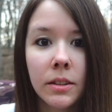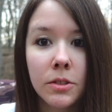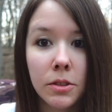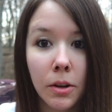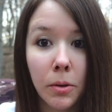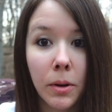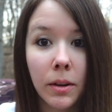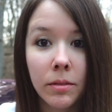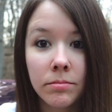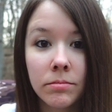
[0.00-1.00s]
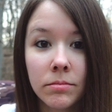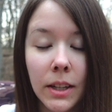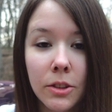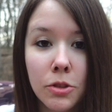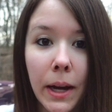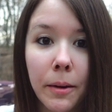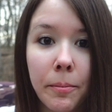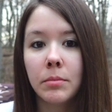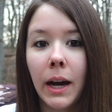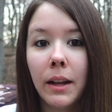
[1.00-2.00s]
So not too bad.
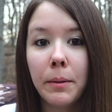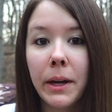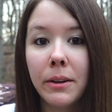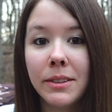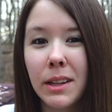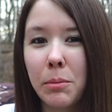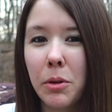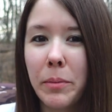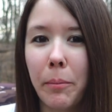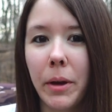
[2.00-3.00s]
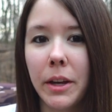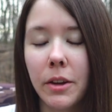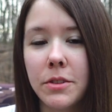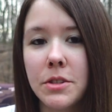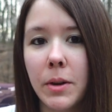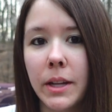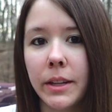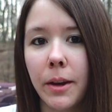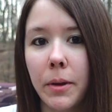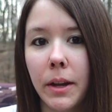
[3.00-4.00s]
I'll about double my money or so on
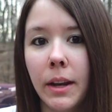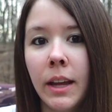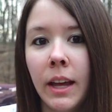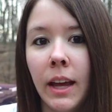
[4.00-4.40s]
that one.